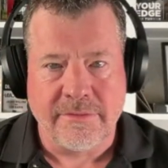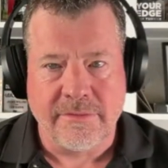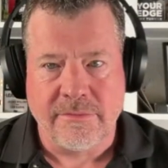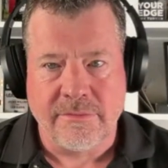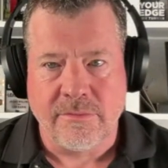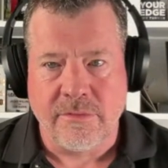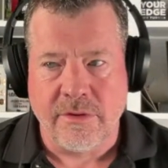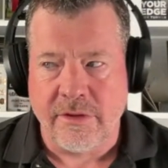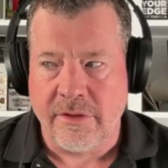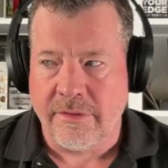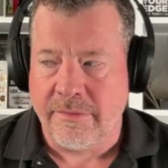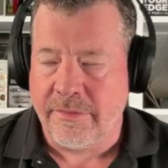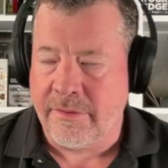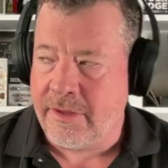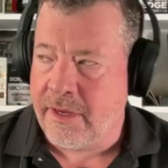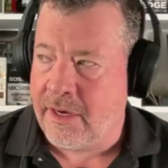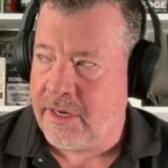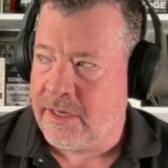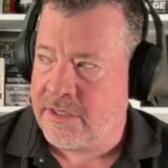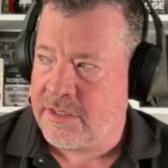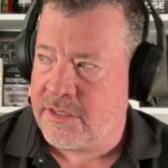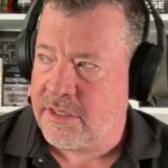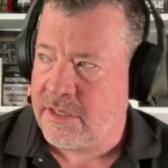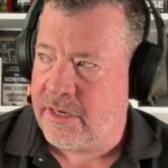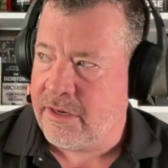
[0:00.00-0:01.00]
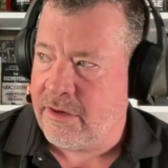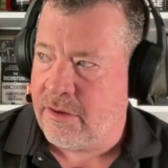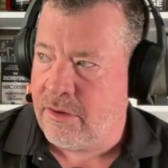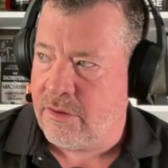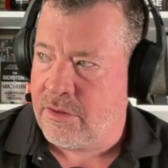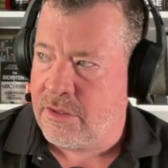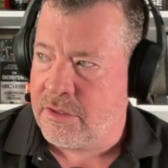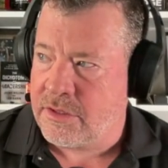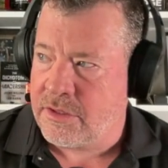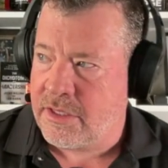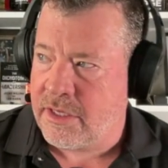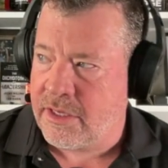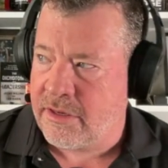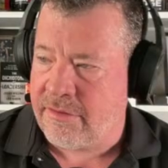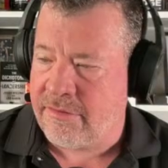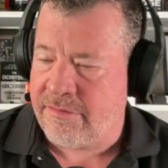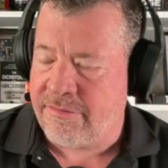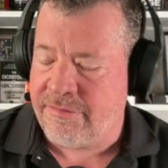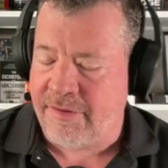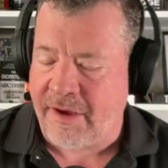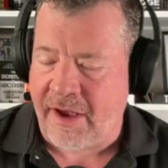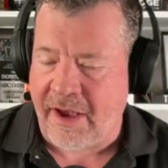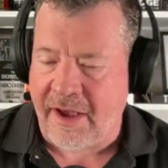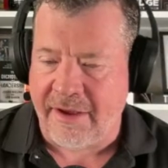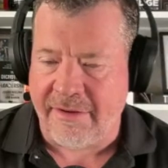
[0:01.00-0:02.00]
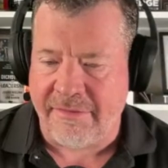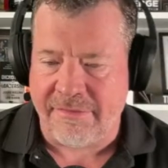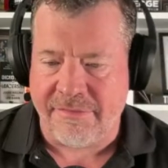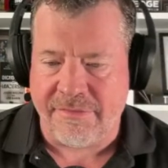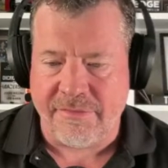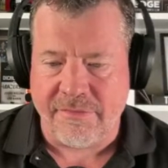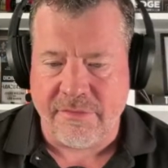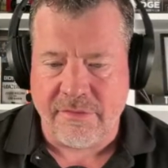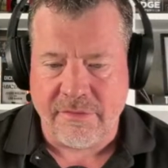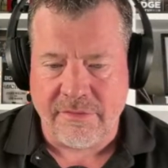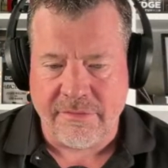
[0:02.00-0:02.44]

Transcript: One of the guys that I know that's getting five